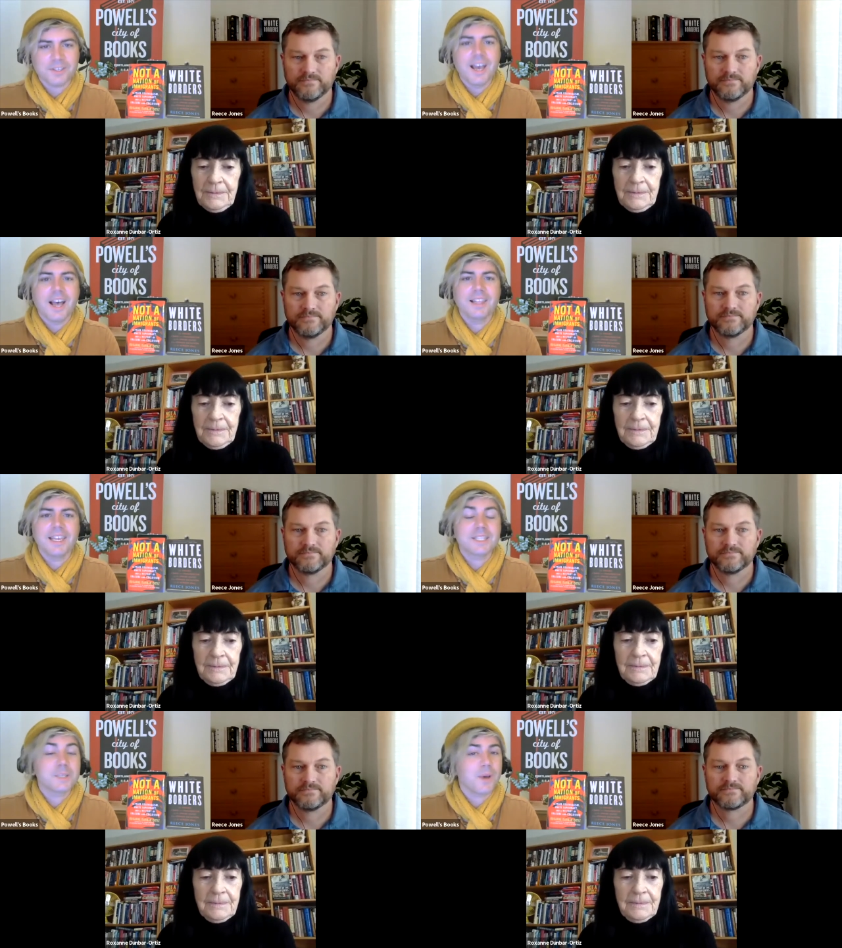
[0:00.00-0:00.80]
Speaker 1: A link
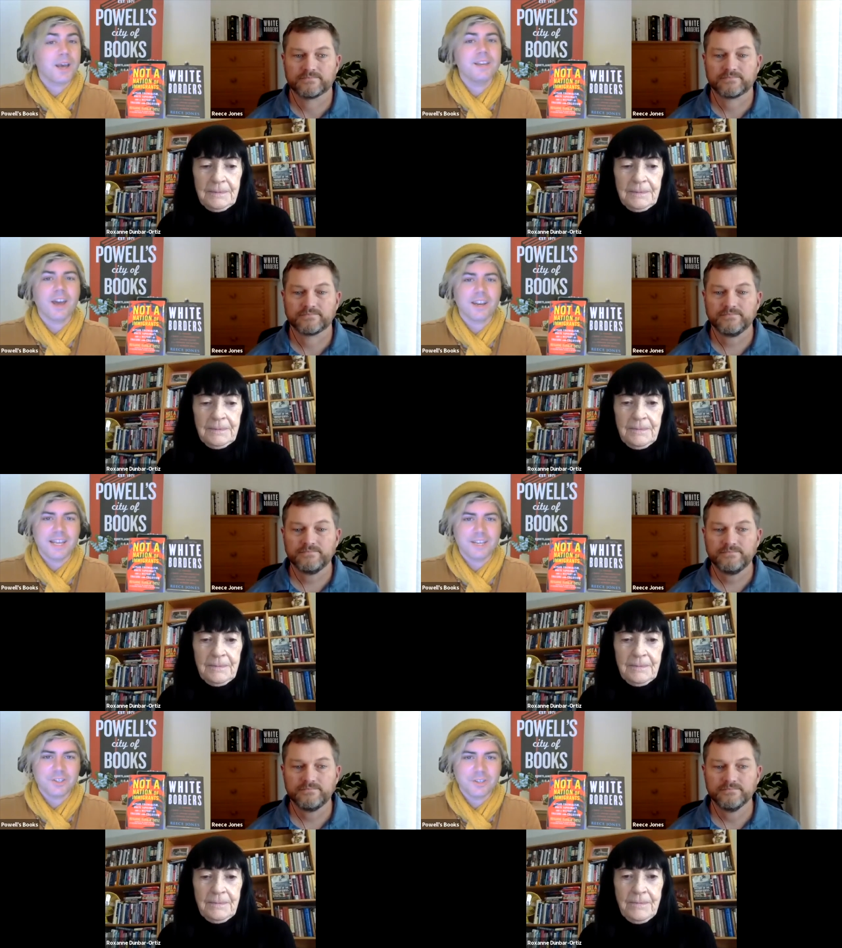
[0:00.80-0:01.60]
to buy Not a
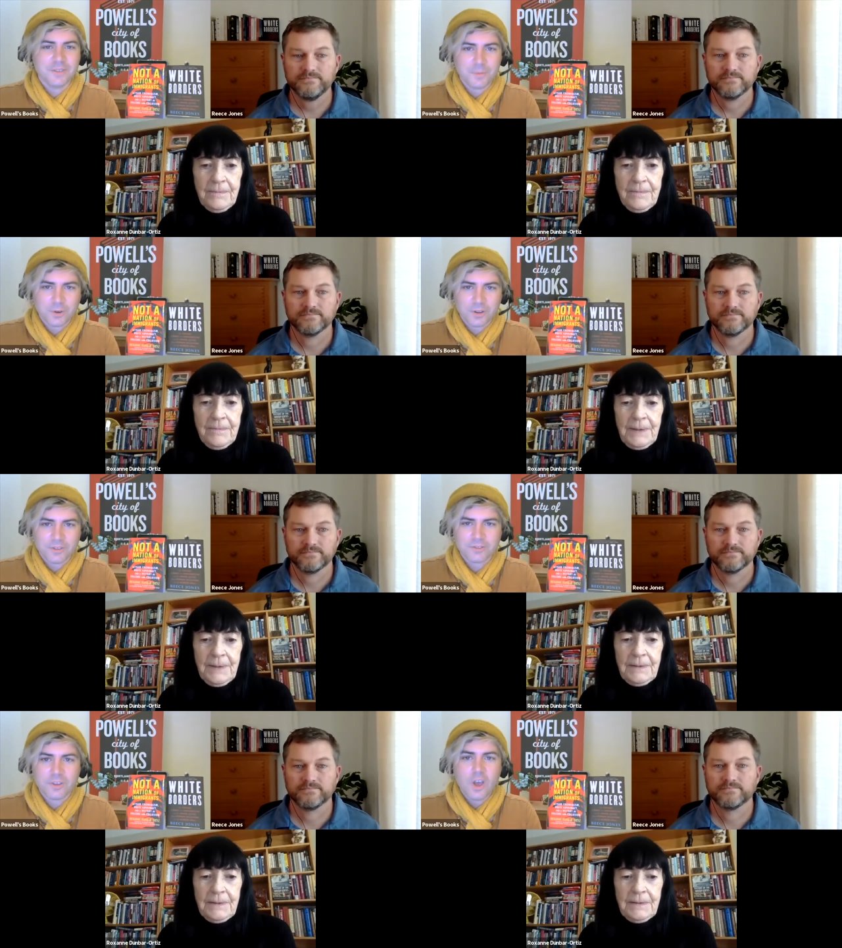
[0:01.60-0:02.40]
Nation of
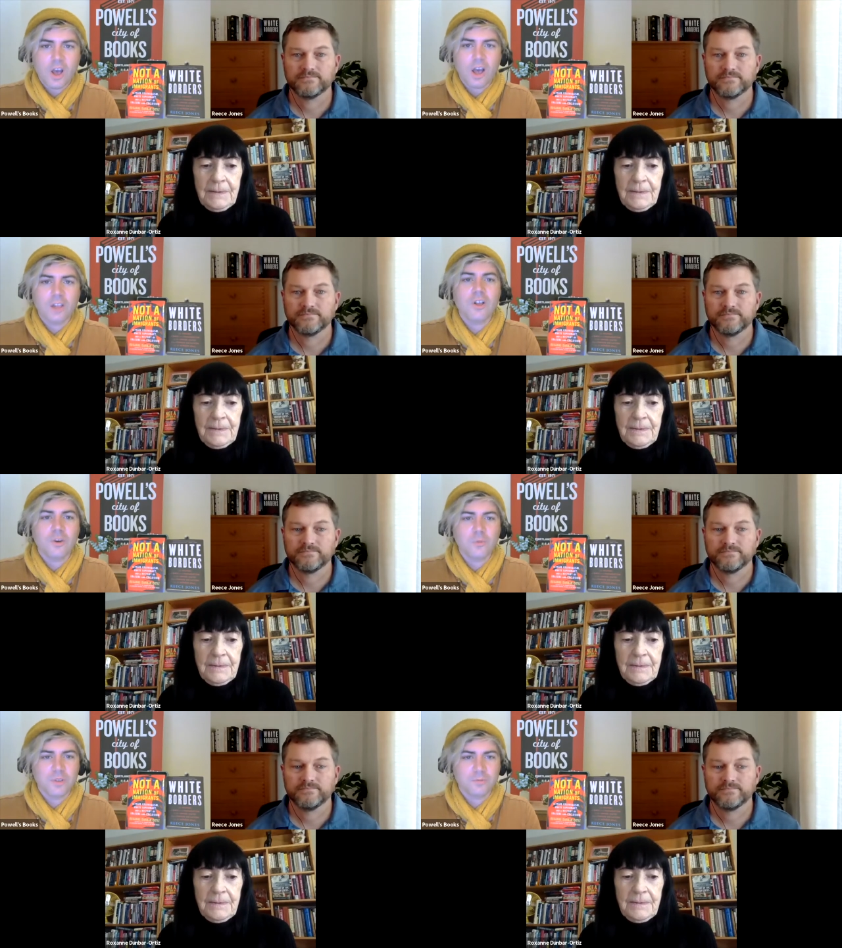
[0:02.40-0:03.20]
Immigrants,
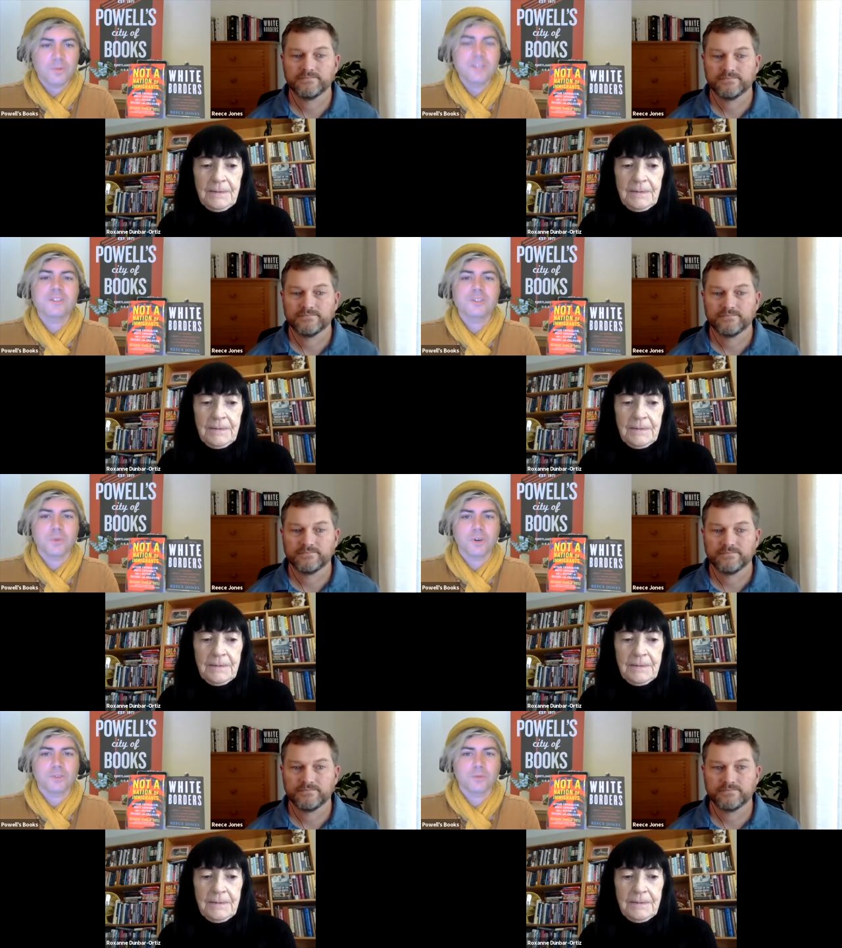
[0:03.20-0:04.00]
along with Reece's
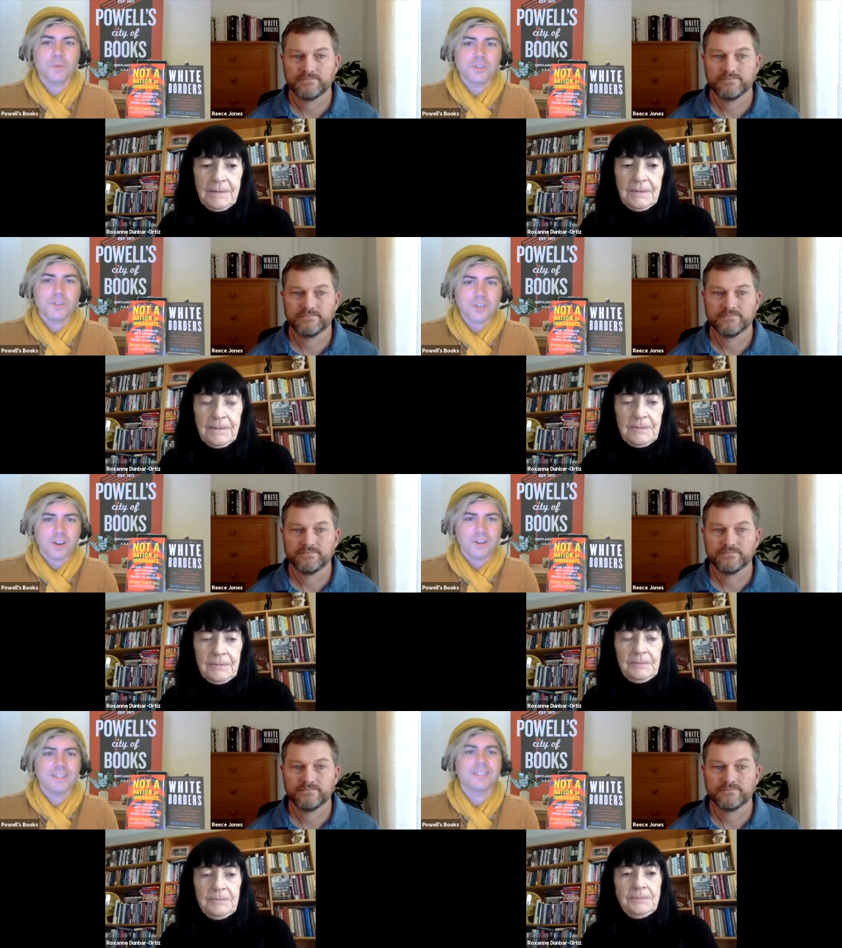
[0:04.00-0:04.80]
books, will be
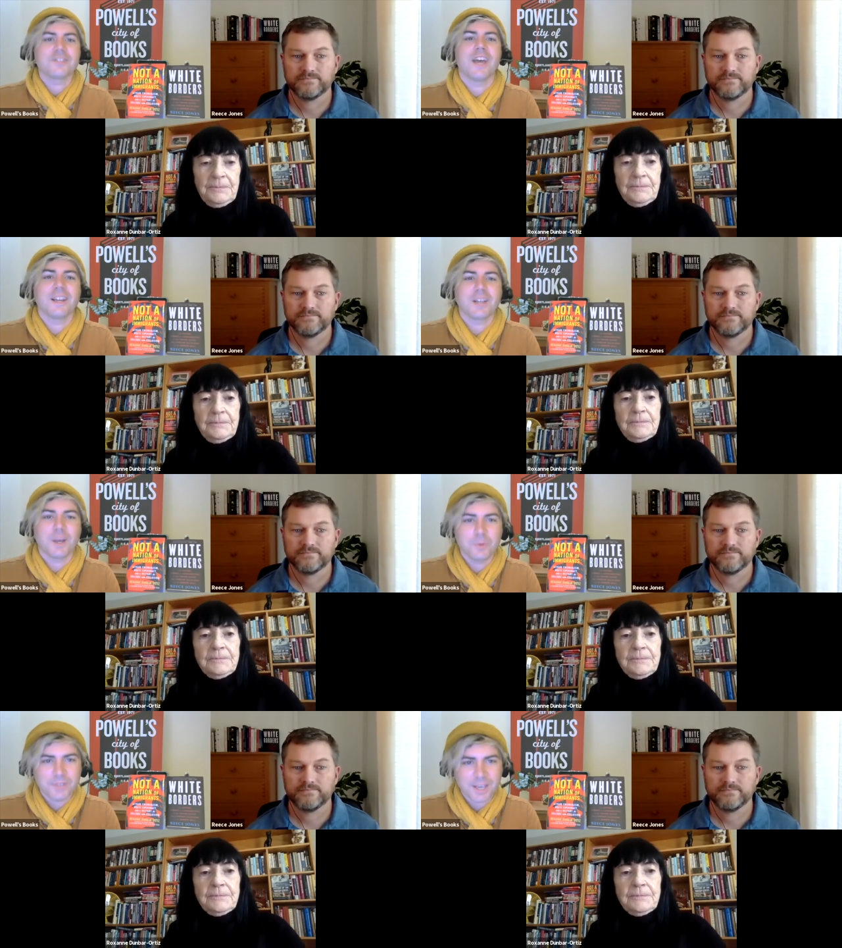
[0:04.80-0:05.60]
shared in the chat a
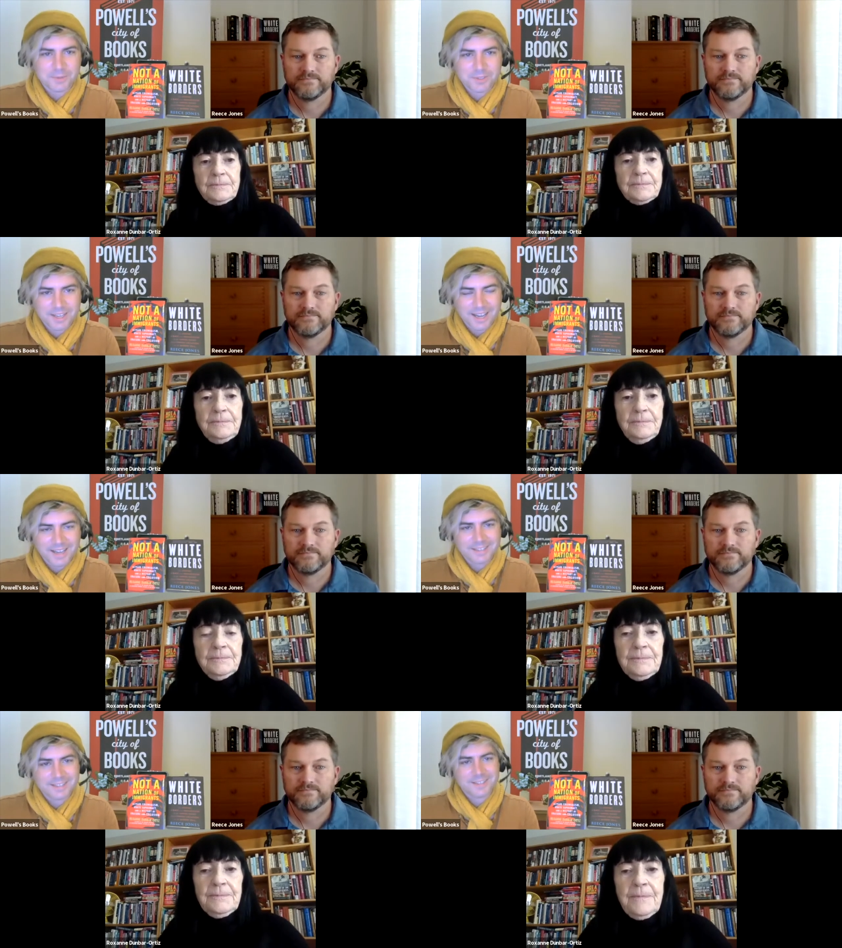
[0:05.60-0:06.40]
couple times tonight.
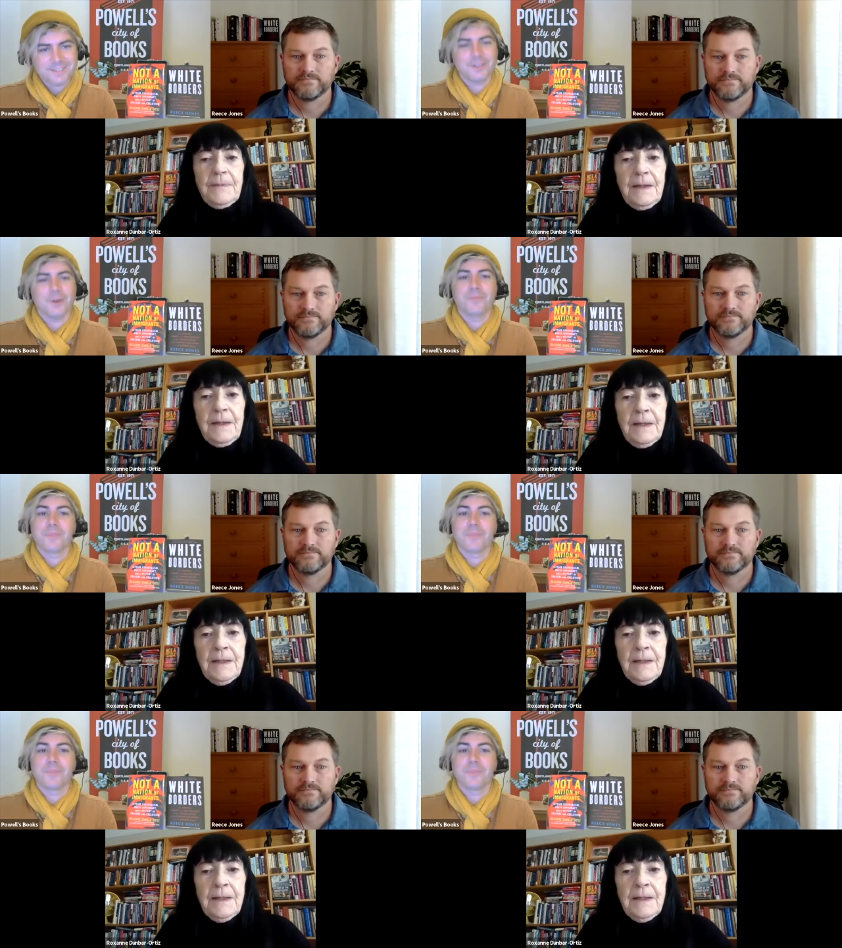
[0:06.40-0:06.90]
So